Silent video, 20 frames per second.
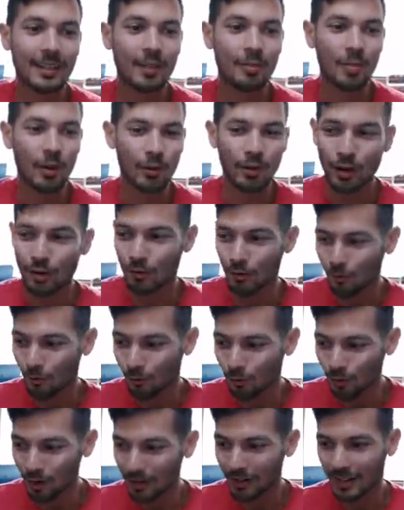but we don't
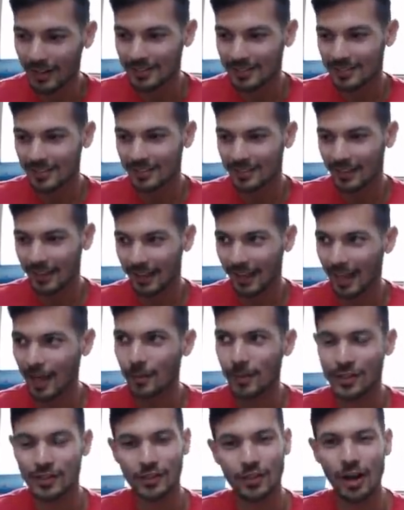realize how
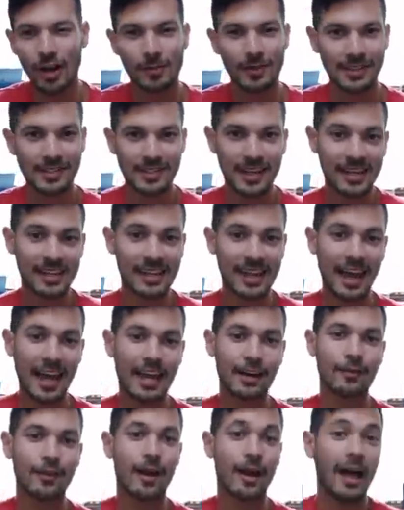much time that's taking
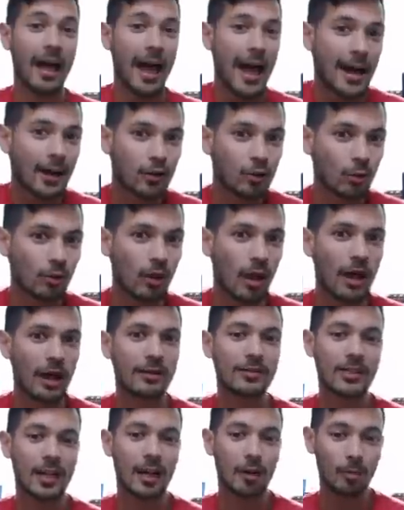out of our actual
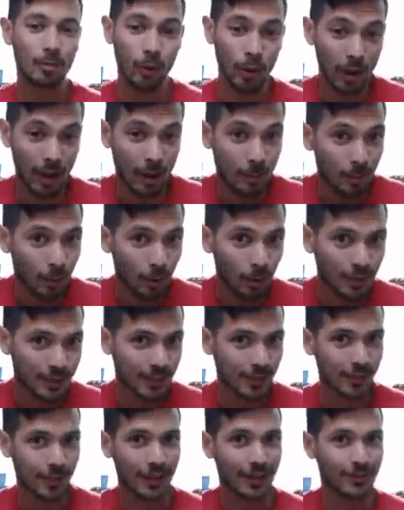lives, our, our
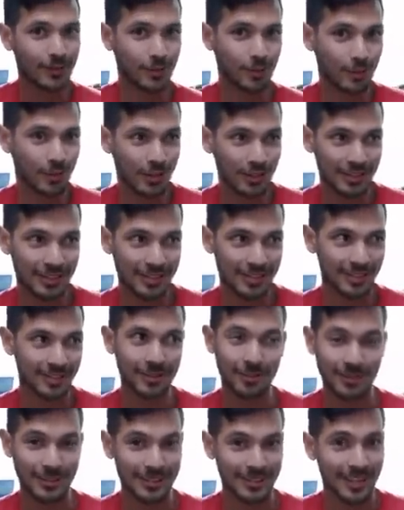personal lives, which is, you
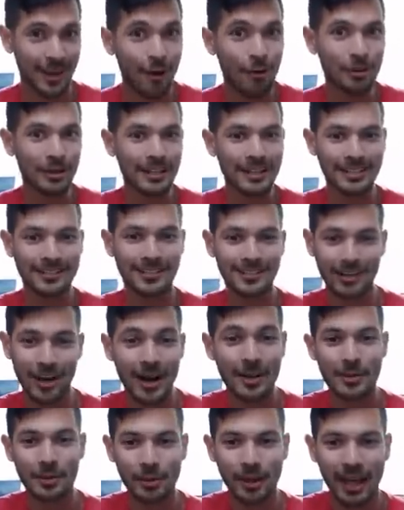know, it's the only
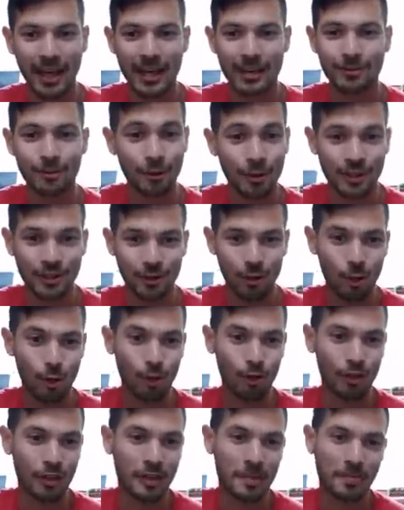time that we have on this
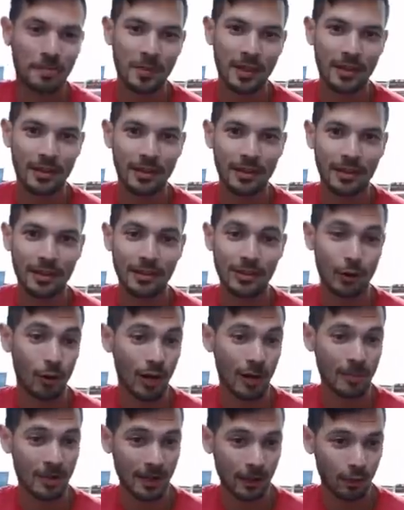earth. So
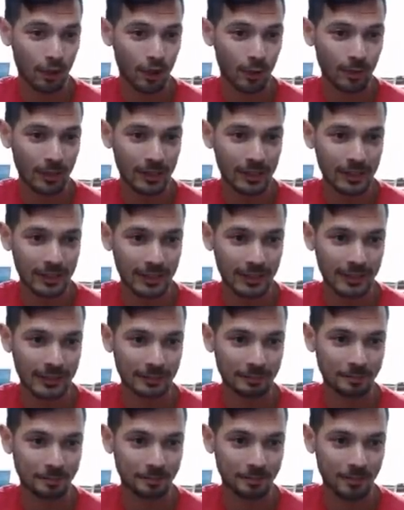I'm incredibly
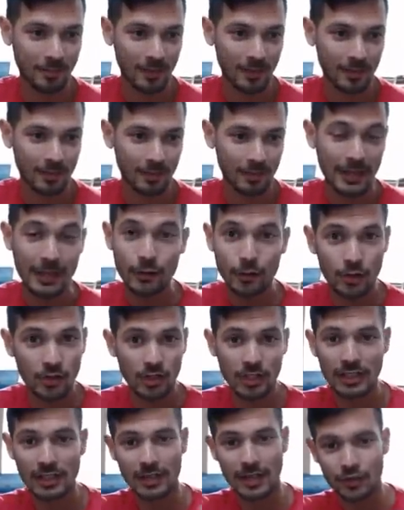um,
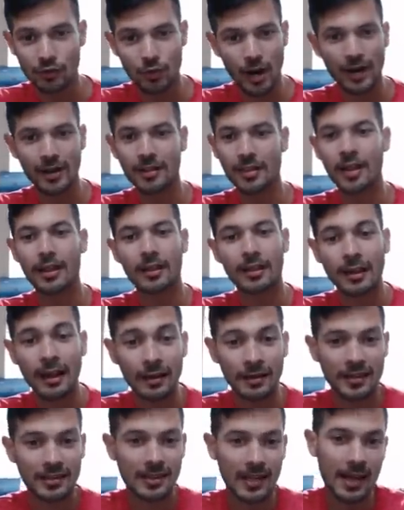interested in, in tracking that and
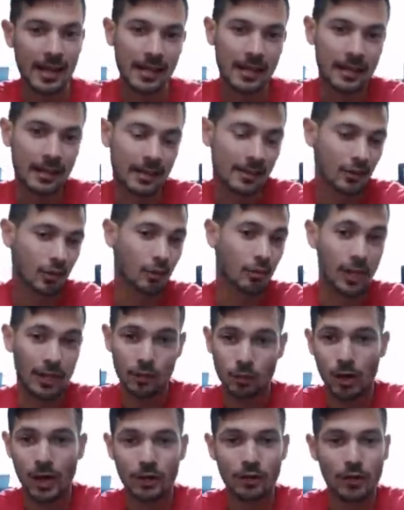understanding it. And so that's why I